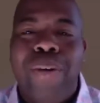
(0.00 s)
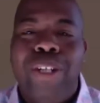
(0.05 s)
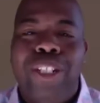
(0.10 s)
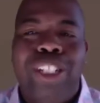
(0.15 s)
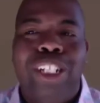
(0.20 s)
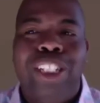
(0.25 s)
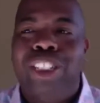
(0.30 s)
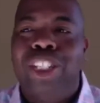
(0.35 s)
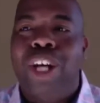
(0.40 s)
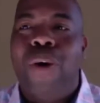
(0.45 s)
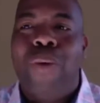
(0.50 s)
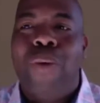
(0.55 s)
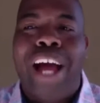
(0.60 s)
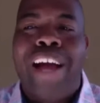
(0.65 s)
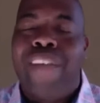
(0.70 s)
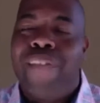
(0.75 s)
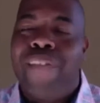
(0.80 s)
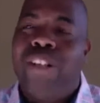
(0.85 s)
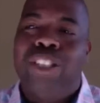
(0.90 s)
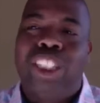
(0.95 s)
which is so,
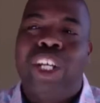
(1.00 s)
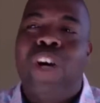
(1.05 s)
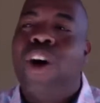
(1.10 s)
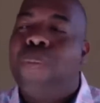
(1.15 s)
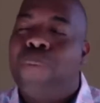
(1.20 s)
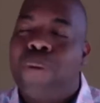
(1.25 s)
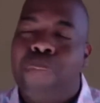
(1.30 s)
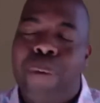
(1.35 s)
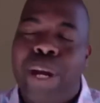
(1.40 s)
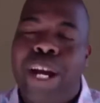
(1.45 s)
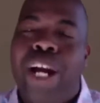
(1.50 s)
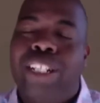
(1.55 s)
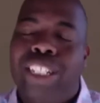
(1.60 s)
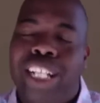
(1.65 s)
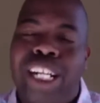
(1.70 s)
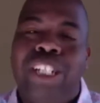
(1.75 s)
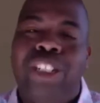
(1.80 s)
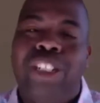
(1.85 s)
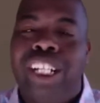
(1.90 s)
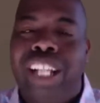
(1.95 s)
I feel so prepared, because
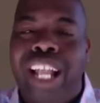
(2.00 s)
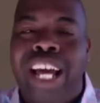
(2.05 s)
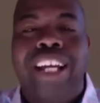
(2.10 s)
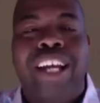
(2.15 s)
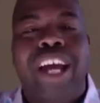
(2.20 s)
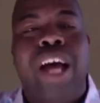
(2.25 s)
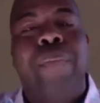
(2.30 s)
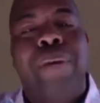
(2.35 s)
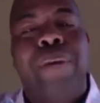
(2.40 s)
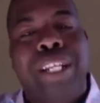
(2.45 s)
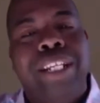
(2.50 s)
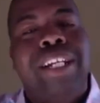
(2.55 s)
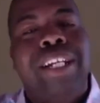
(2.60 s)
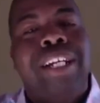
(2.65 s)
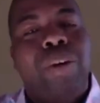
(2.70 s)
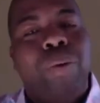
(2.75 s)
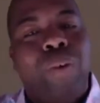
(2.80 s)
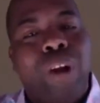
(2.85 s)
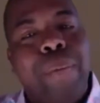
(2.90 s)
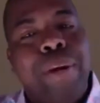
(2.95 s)
I usually like coming
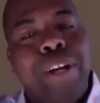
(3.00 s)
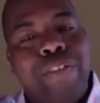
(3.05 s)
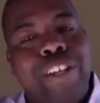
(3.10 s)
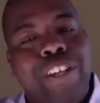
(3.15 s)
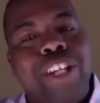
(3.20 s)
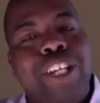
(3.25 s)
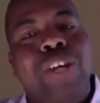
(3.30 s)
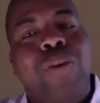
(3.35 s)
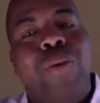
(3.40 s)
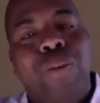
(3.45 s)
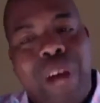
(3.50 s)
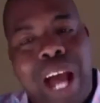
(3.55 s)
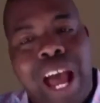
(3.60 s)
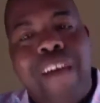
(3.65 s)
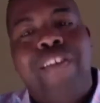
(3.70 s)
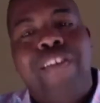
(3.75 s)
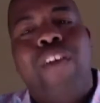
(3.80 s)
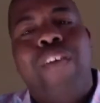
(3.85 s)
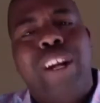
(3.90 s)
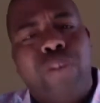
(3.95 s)
when I'm interviewing you,
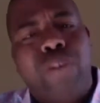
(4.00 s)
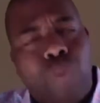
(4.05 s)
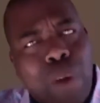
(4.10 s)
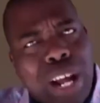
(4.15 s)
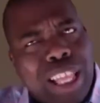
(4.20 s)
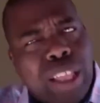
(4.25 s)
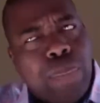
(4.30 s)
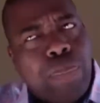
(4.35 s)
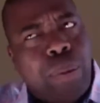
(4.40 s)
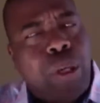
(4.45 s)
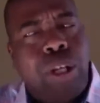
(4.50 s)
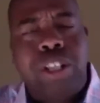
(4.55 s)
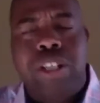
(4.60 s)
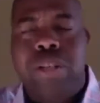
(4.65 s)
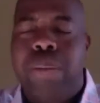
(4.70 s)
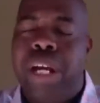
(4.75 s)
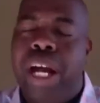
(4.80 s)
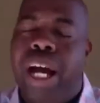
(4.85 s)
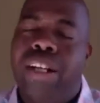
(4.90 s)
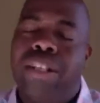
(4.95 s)
haven't already read the book, to
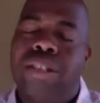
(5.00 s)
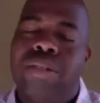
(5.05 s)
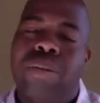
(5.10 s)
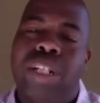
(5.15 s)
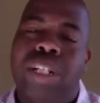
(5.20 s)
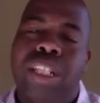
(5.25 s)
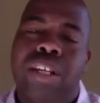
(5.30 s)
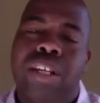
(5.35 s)
be honest with you.